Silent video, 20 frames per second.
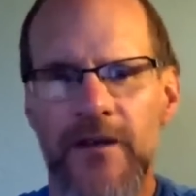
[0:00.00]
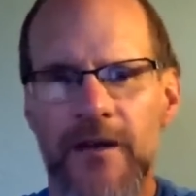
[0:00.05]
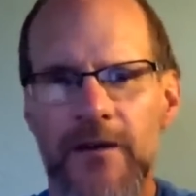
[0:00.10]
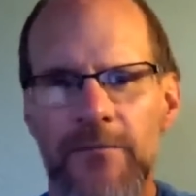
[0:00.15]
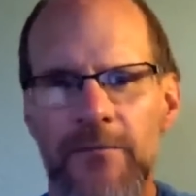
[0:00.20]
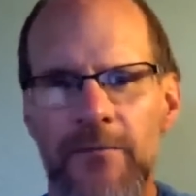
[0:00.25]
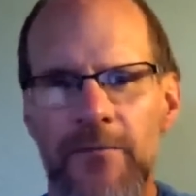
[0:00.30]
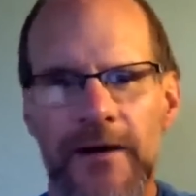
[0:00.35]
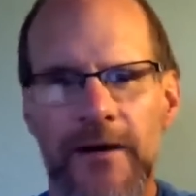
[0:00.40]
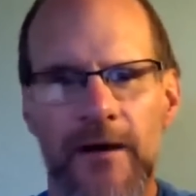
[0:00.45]

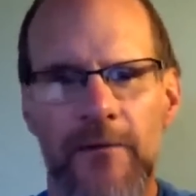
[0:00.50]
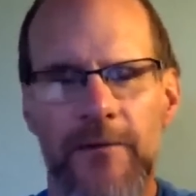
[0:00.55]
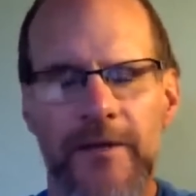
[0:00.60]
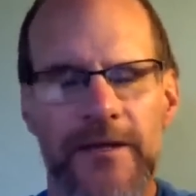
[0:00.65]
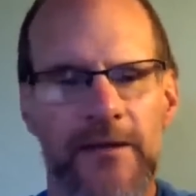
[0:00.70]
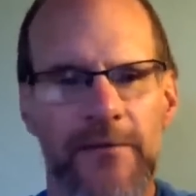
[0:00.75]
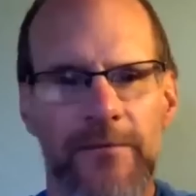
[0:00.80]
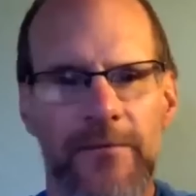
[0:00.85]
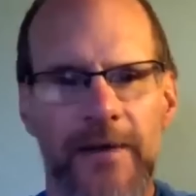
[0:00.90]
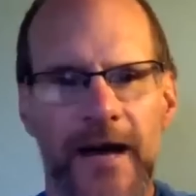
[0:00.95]
might not be
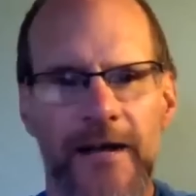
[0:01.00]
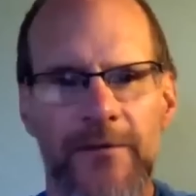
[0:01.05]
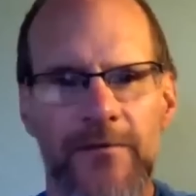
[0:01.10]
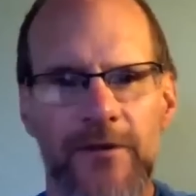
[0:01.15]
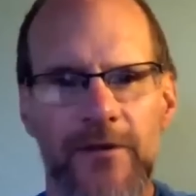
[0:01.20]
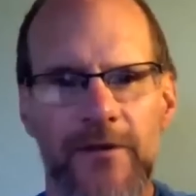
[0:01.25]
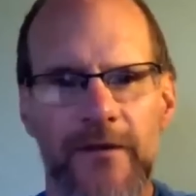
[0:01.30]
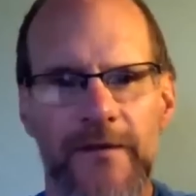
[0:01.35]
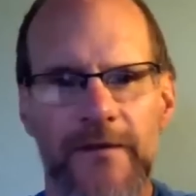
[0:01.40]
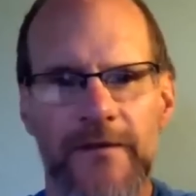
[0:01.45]
compatible
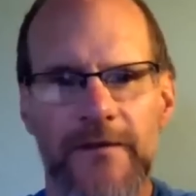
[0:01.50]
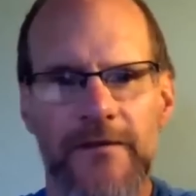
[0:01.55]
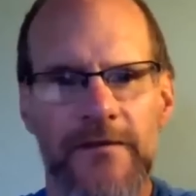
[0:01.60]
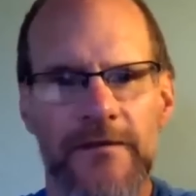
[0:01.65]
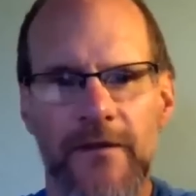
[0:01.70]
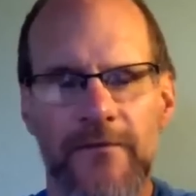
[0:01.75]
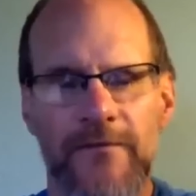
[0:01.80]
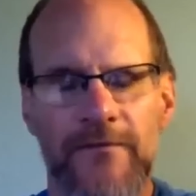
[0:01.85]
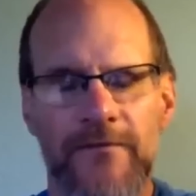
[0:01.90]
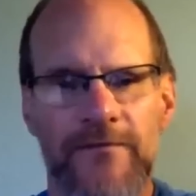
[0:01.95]
in,
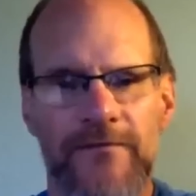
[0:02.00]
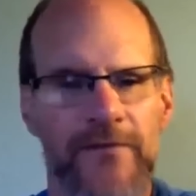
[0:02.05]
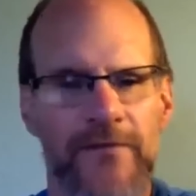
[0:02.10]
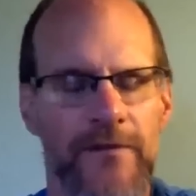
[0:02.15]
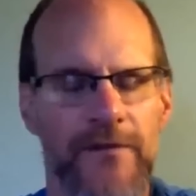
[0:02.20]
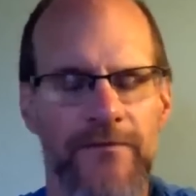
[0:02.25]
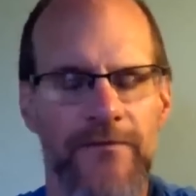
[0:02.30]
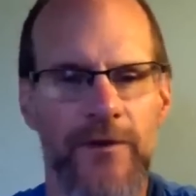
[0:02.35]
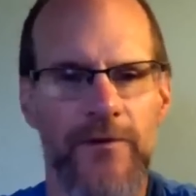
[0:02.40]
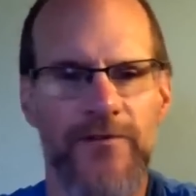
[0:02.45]
in, in the
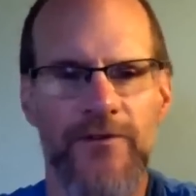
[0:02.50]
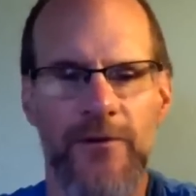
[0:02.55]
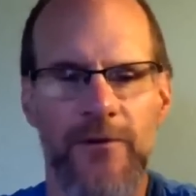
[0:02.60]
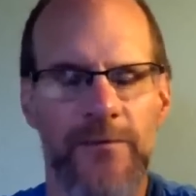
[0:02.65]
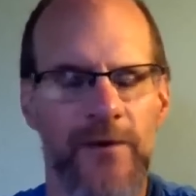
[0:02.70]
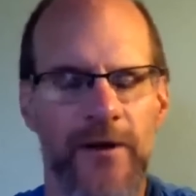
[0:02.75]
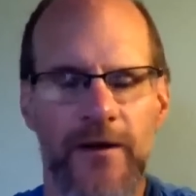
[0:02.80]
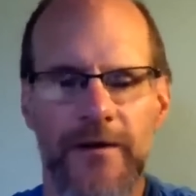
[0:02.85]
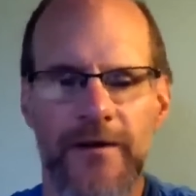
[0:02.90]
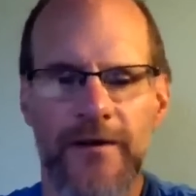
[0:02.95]
future,
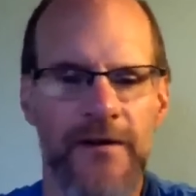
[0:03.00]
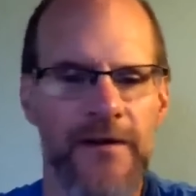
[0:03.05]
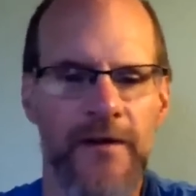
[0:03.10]
but